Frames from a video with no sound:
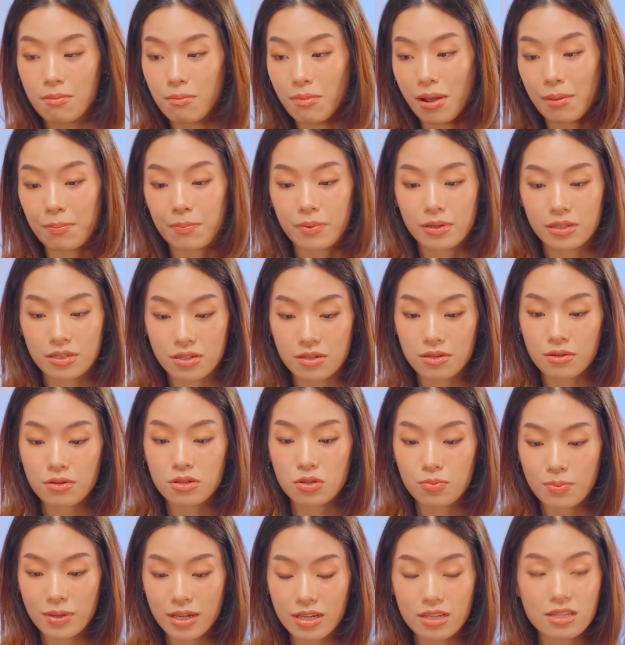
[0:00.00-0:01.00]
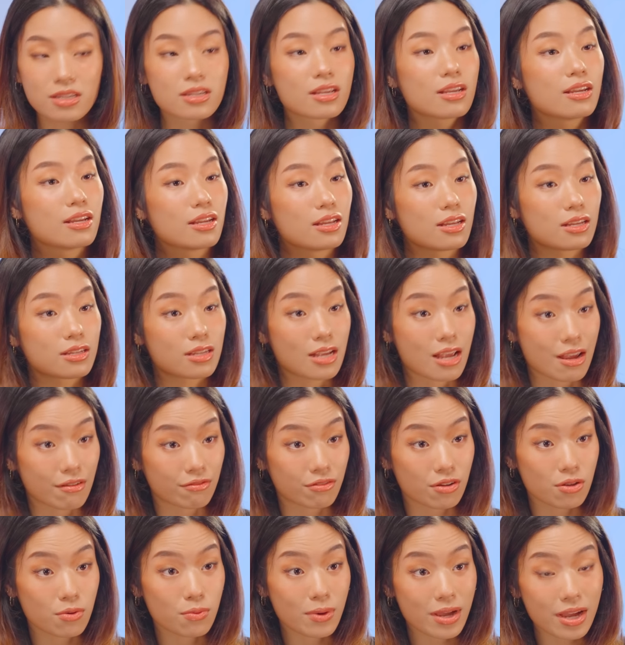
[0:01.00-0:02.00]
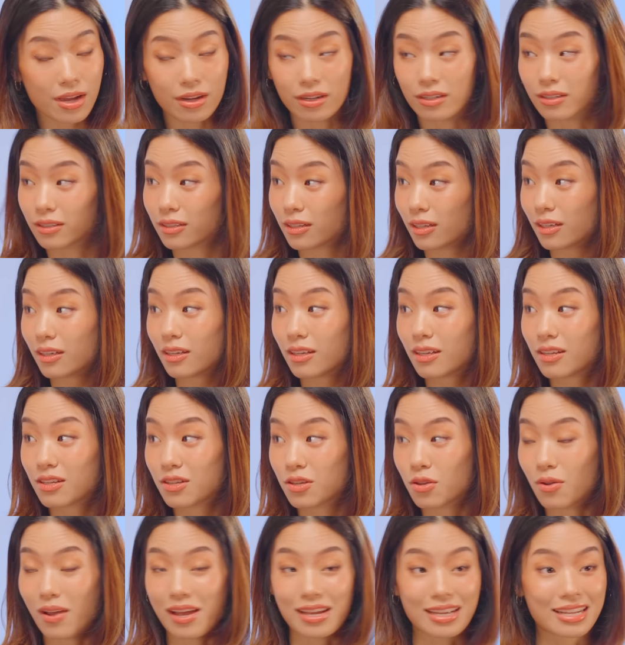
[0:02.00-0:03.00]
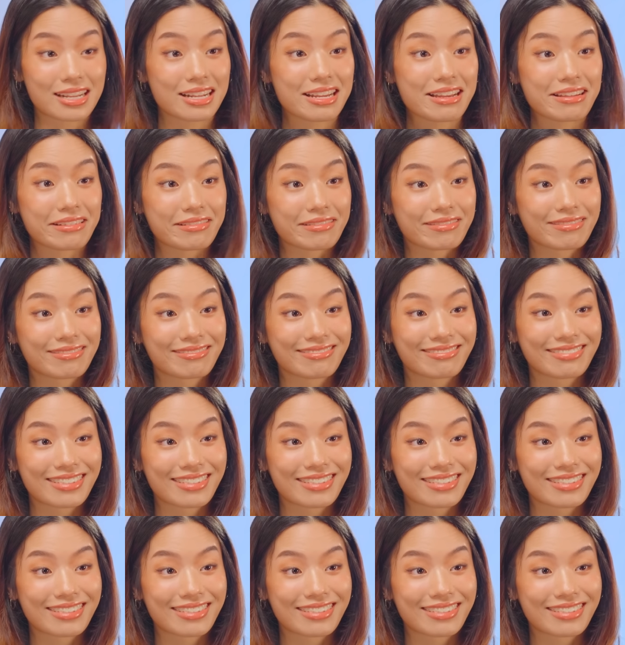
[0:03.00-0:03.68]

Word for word: my personal space is everywhere. So I clean